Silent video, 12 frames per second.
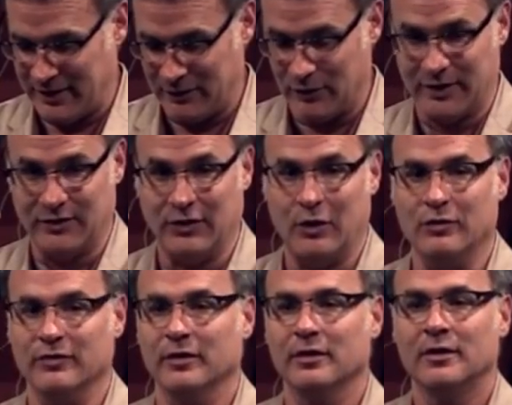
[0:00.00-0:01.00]
think, look, it's
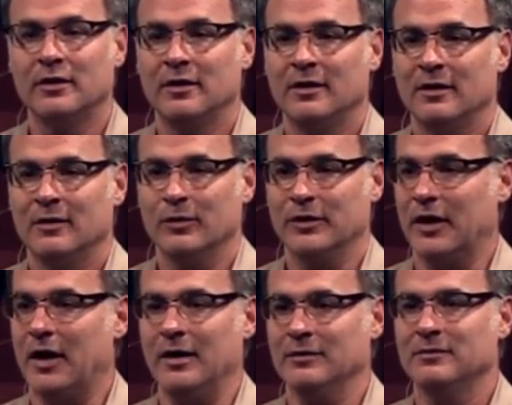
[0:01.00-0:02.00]
over, we're
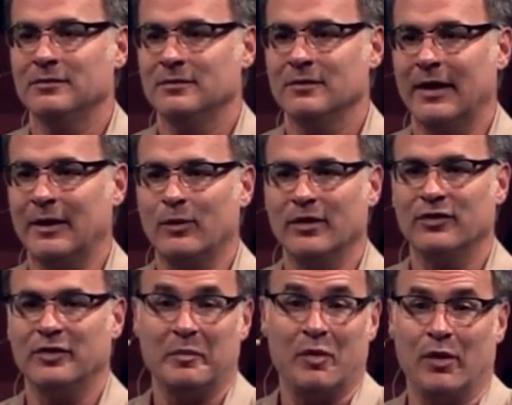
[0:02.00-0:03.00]
done. Like,
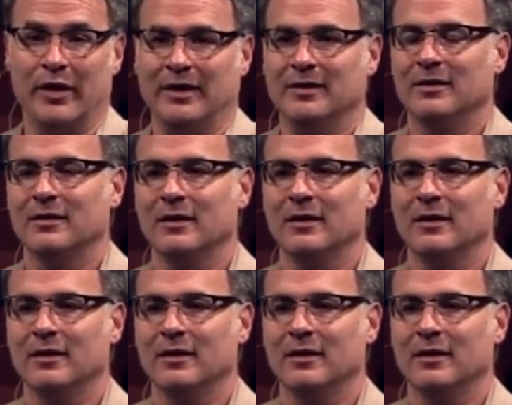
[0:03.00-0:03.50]
what's the point?